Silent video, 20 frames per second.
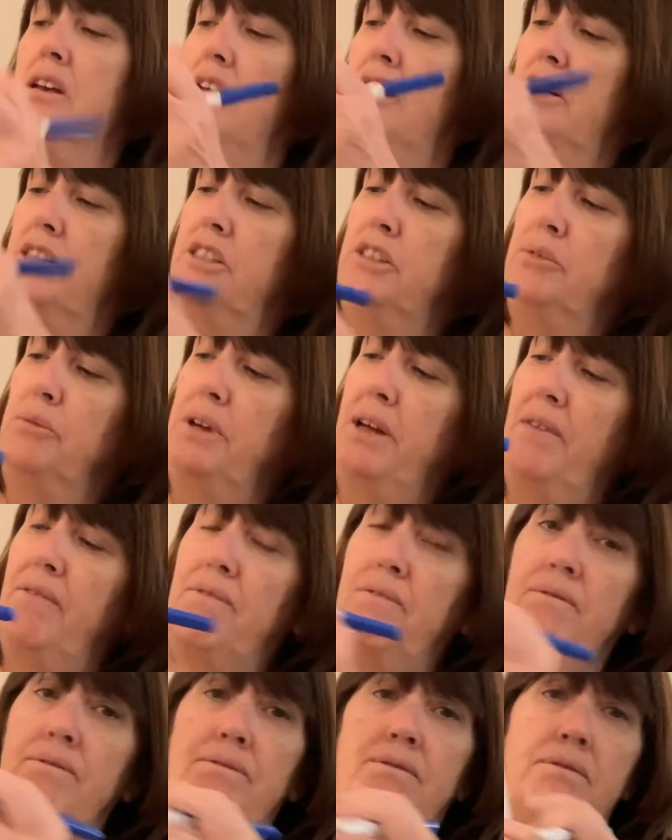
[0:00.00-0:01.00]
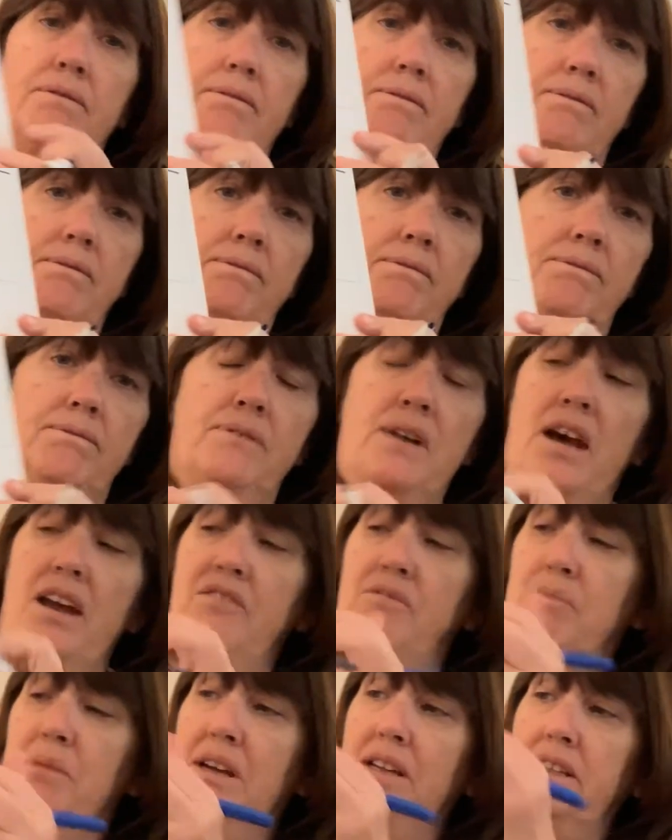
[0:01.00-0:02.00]
so we have
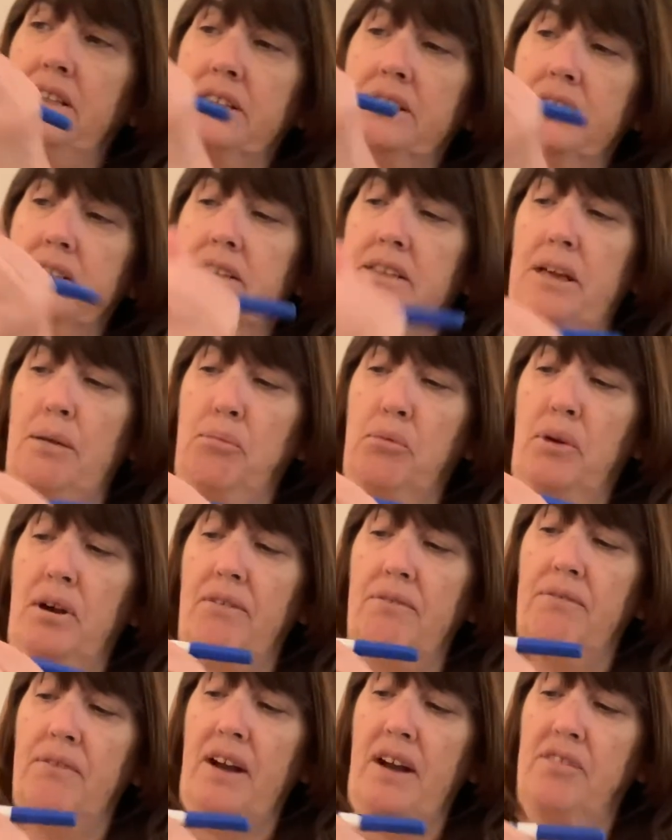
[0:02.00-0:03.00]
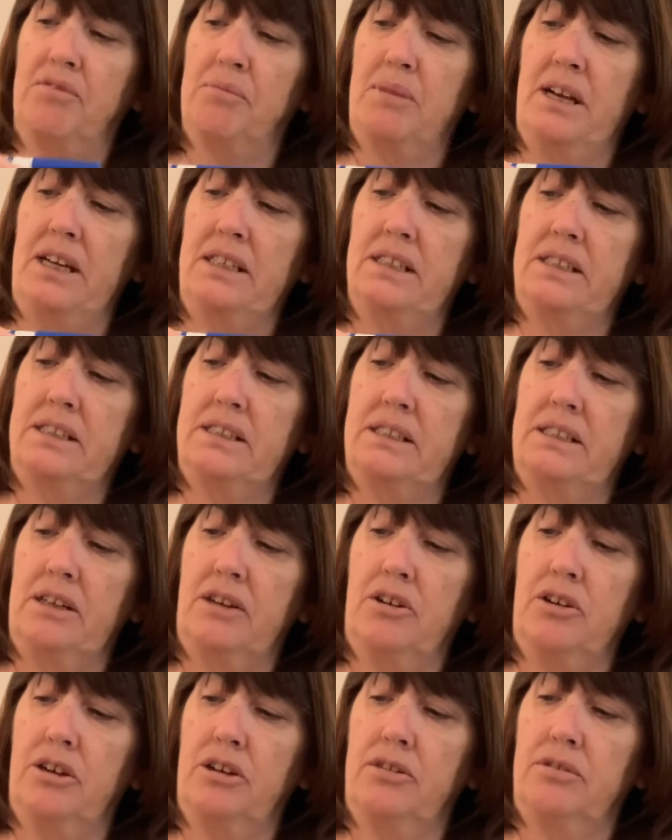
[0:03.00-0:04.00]
this is step 1. 5 minus
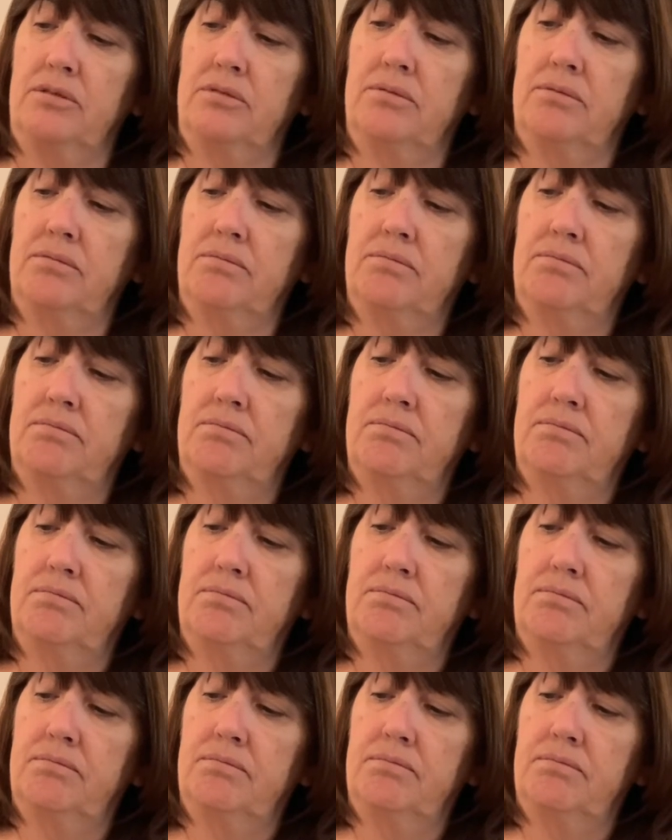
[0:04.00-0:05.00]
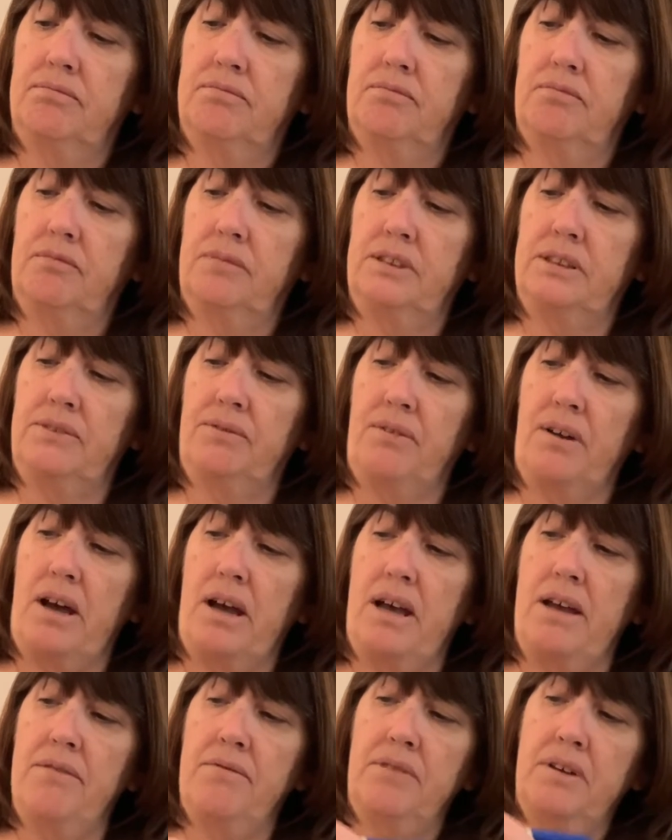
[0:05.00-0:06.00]
0 is
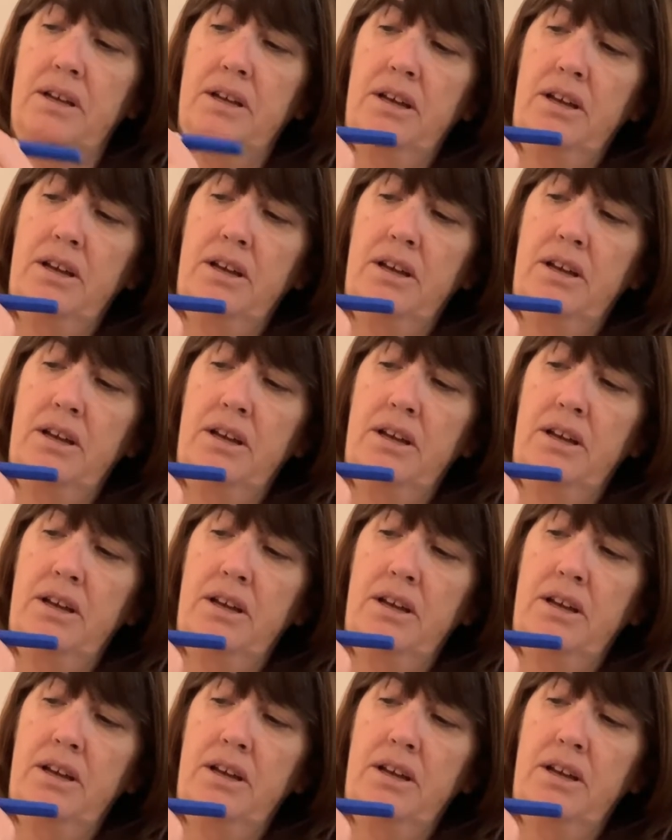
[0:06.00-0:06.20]
5.